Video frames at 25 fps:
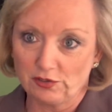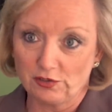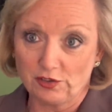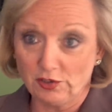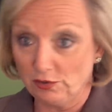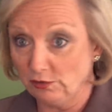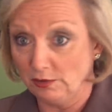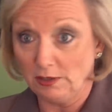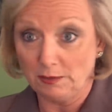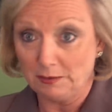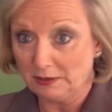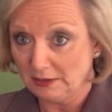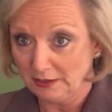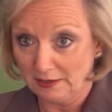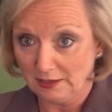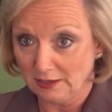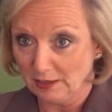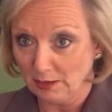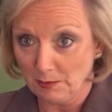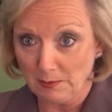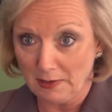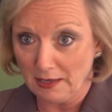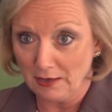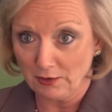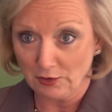Do you know
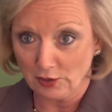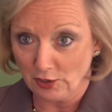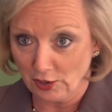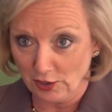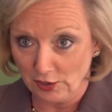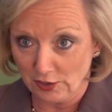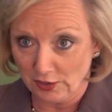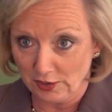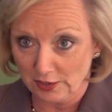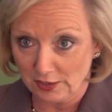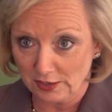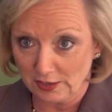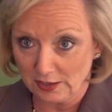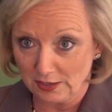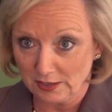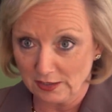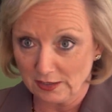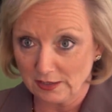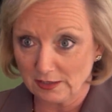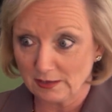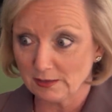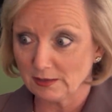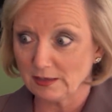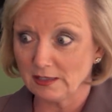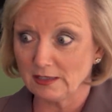anything about
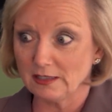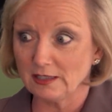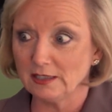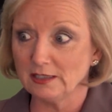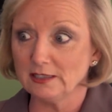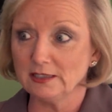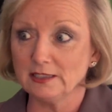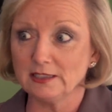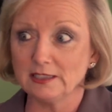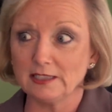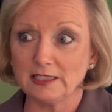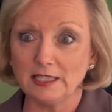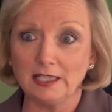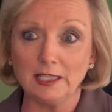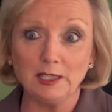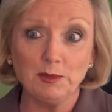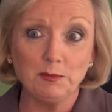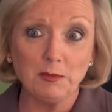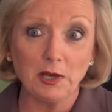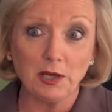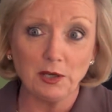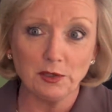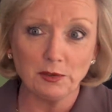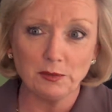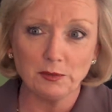goths? And
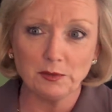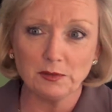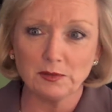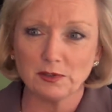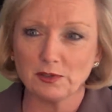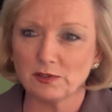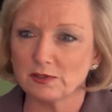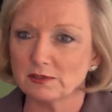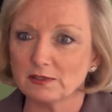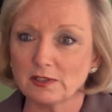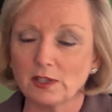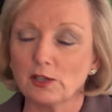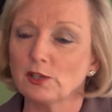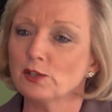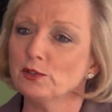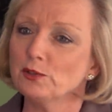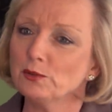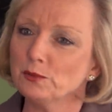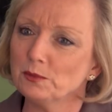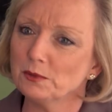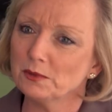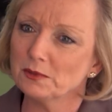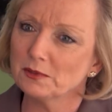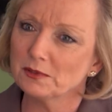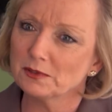emo?
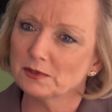Who?